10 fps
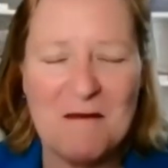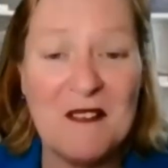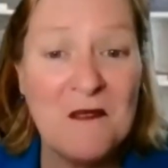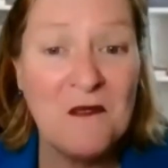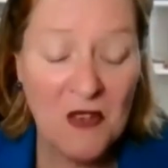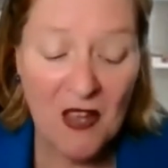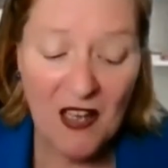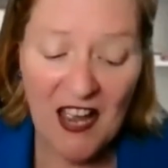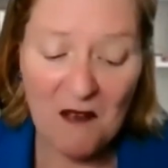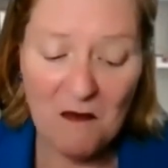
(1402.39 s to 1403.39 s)
But
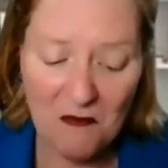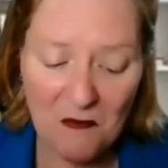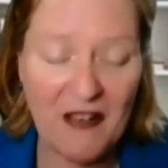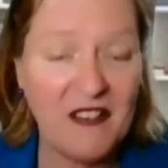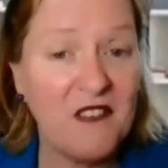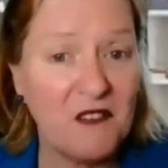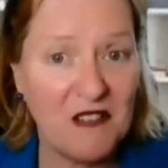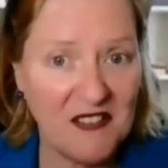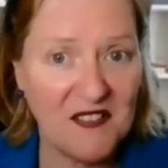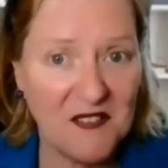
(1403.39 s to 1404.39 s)
um, one of the
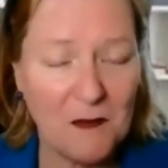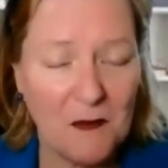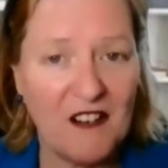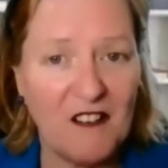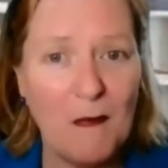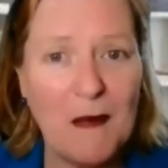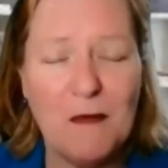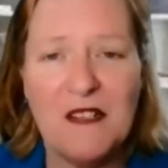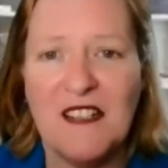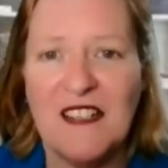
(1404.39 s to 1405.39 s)
reasons why I
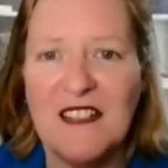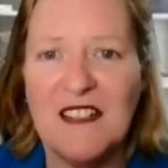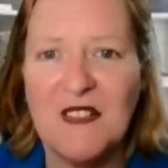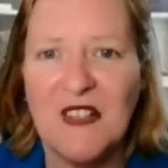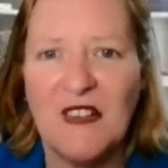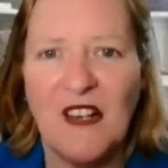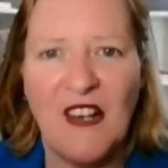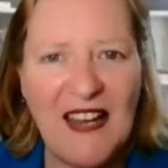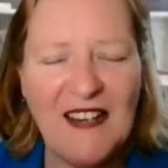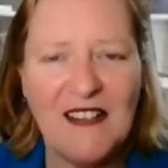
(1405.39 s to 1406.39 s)
remembered it is that the
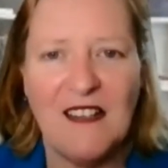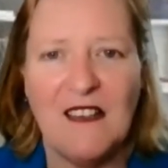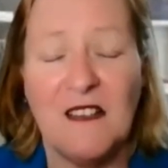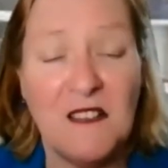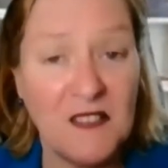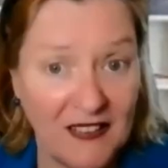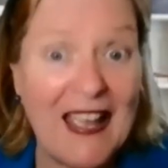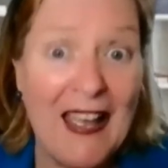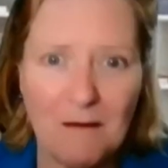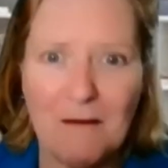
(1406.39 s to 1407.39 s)
lady that is a
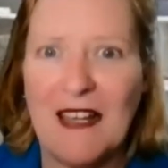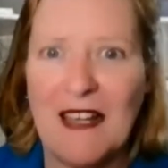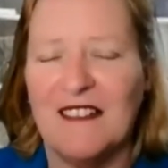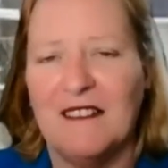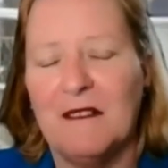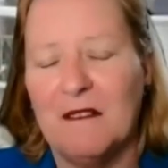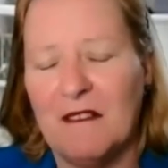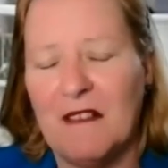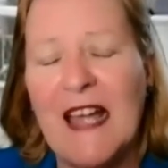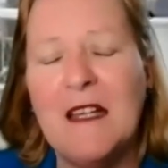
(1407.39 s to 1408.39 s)
cat mad
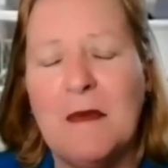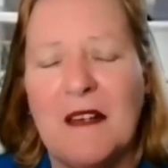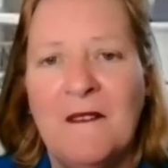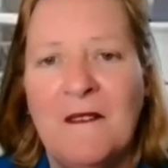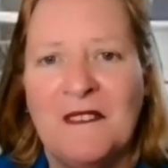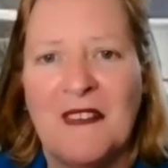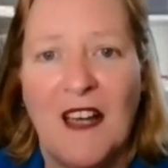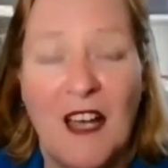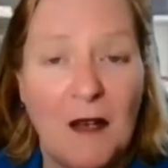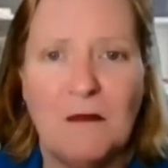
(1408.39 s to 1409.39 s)
neighbour
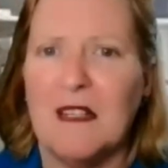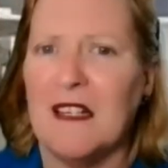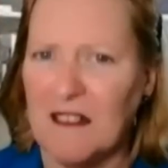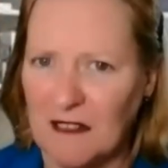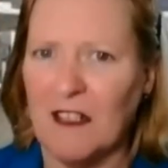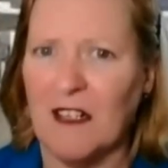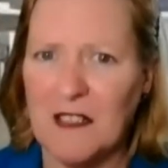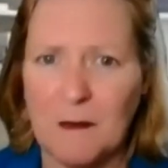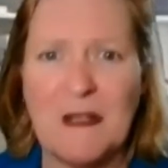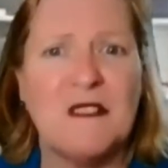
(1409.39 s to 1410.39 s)
um, that you
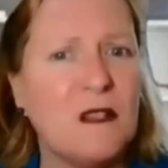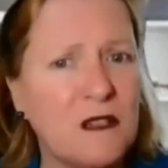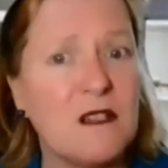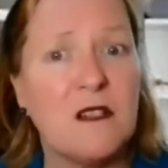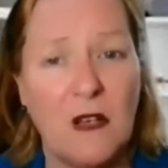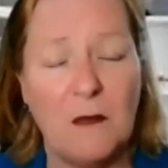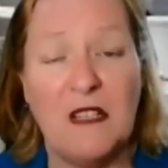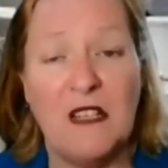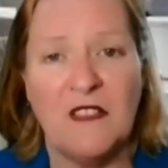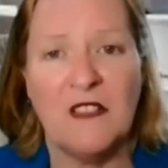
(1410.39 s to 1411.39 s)
know spends a lot of time
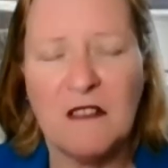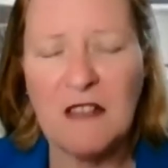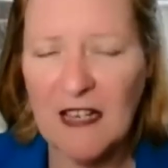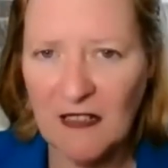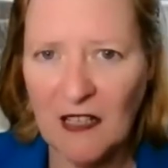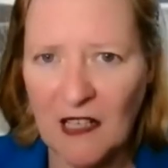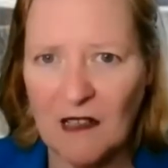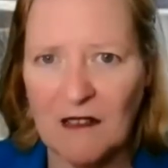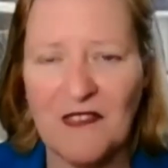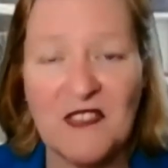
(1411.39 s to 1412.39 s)
and effort taking
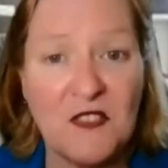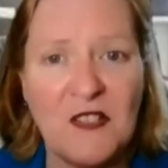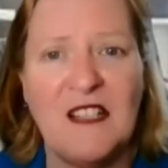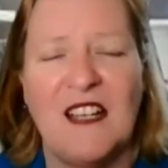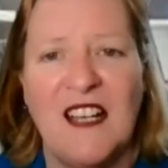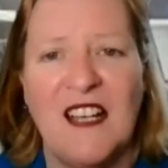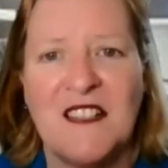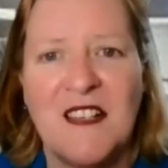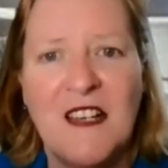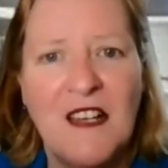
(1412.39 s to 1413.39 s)
care of the street
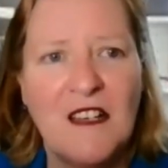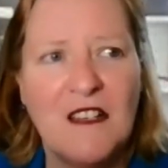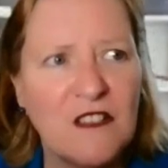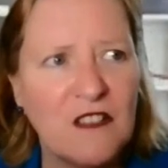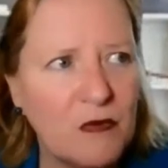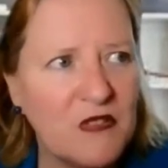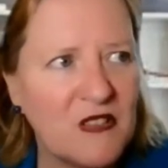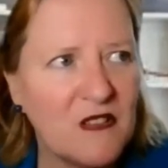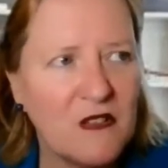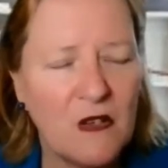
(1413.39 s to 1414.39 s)
cats. She
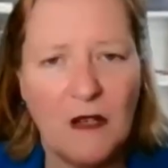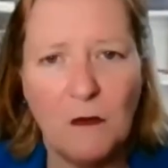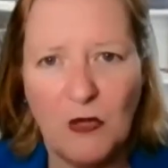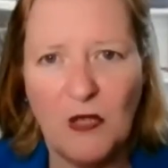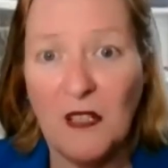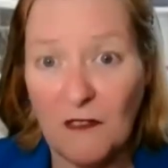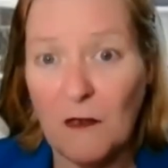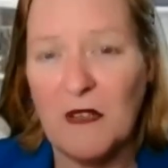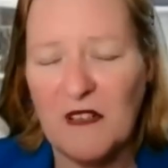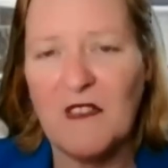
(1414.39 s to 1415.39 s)
was at the time working
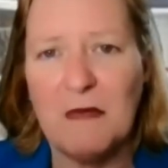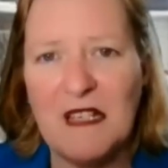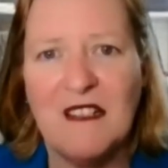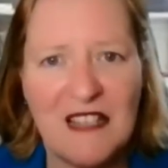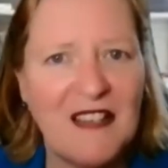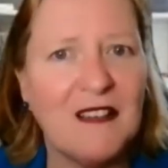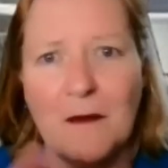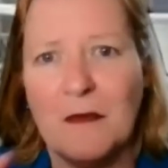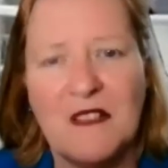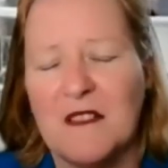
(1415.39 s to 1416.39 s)
for one of the big tech
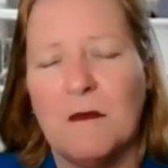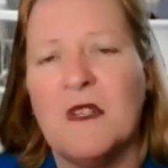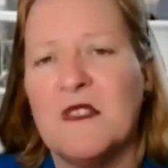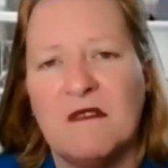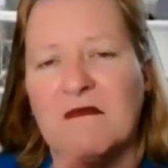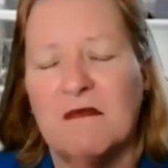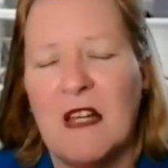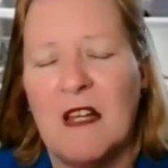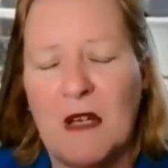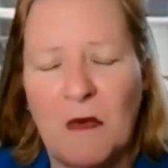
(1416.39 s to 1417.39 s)
companies. It wasn't,
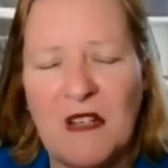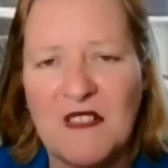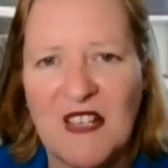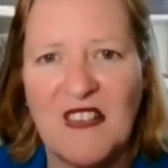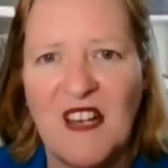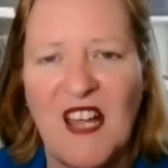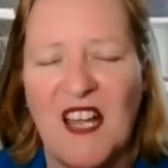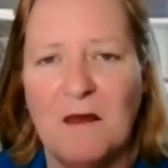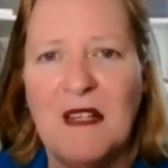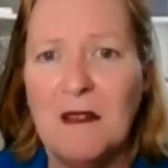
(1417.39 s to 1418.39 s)
um, I won't say the
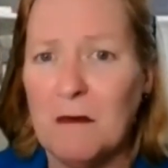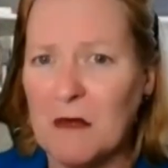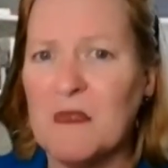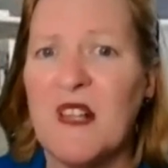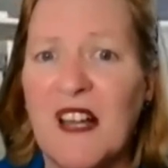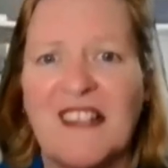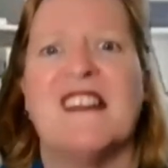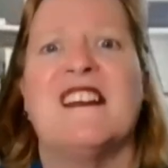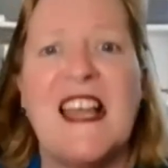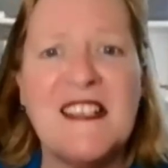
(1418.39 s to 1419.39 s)
name, but it was like
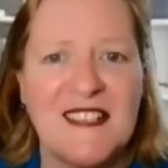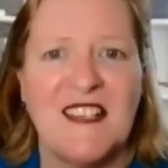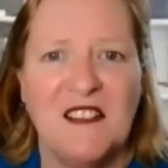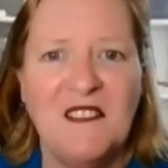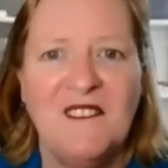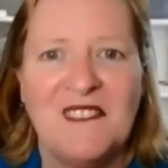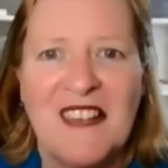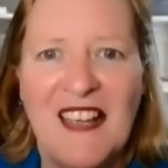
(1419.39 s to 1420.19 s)
an Atlassian.